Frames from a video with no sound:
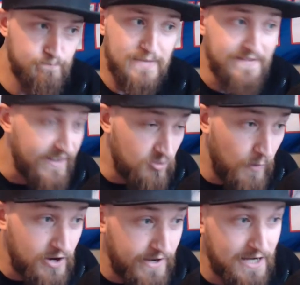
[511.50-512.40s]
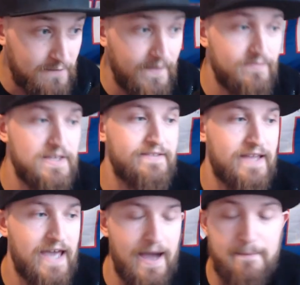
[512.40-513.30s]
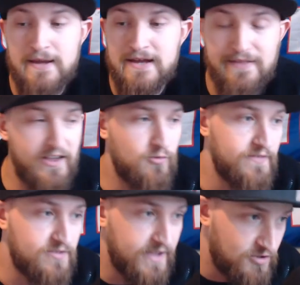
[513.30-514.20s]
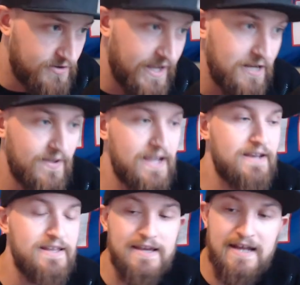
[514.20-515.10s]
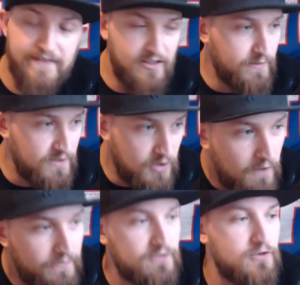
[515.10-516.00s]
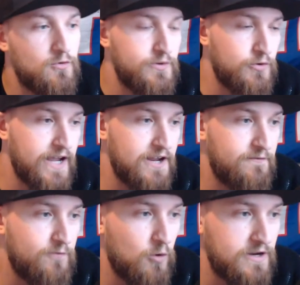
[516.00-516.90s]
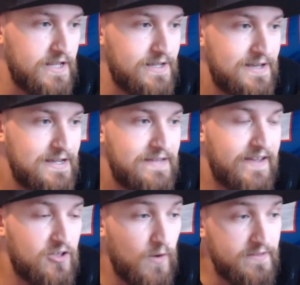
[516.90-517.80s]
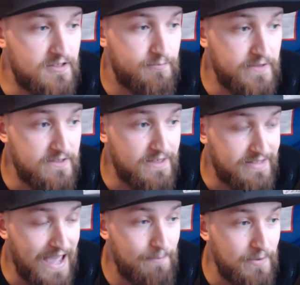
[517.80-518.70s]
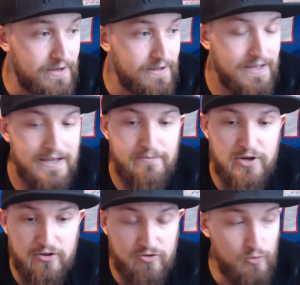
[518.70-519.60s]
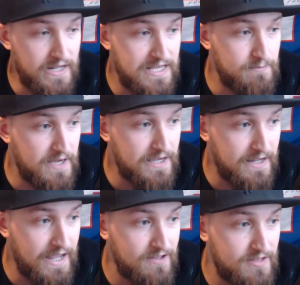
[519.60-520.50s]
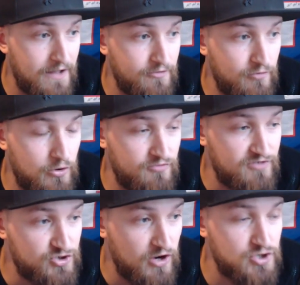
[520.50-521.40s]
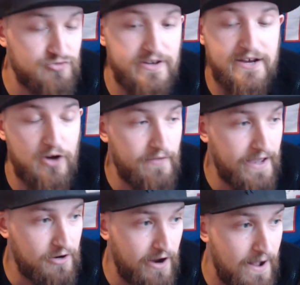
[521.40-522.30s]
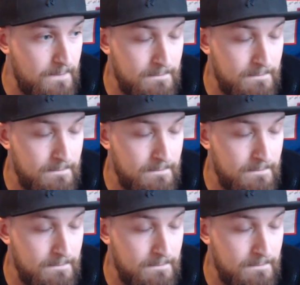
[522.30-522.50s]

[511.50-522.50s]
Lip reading: And that's why you're negative 50 in the cap. That's why the Saints are negative 80. That's why the Dolphins we're negative 40. That's why these things happen because you want to keep kicking cans down the road and restructuring and all that crap.